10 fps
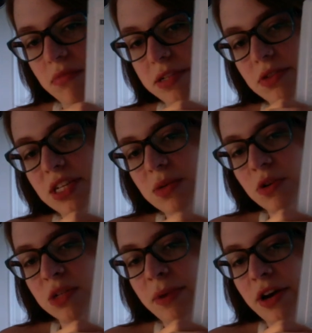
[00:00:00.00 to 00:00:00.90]
So this
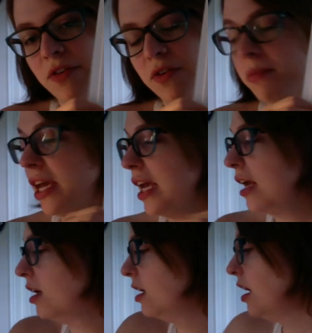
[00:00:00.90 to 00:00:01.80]
works better for
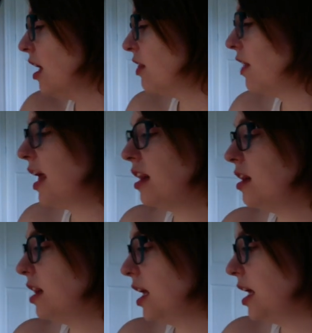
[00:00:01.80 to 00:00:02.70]
me
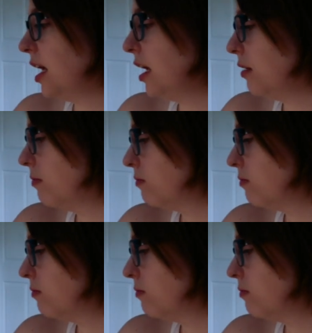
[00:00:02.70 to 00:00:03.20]
than the,